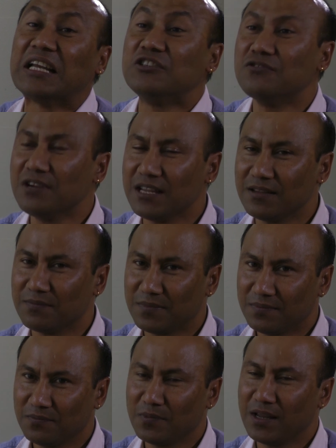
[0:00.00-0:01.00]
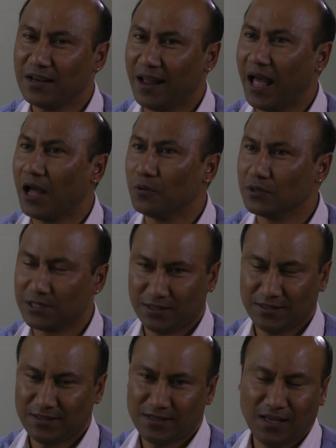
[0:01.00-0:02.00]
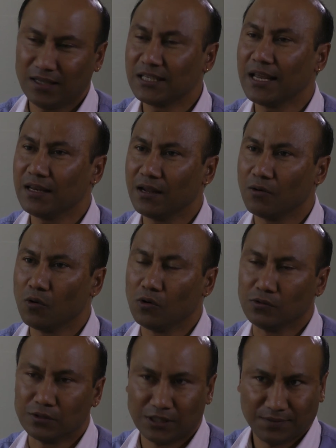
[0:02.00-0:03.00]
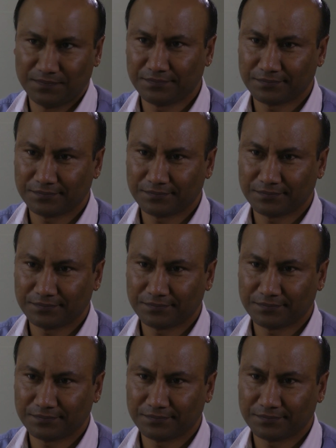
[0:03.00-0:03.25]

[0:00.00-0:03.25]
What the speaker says: dream when I was a 10-year-old.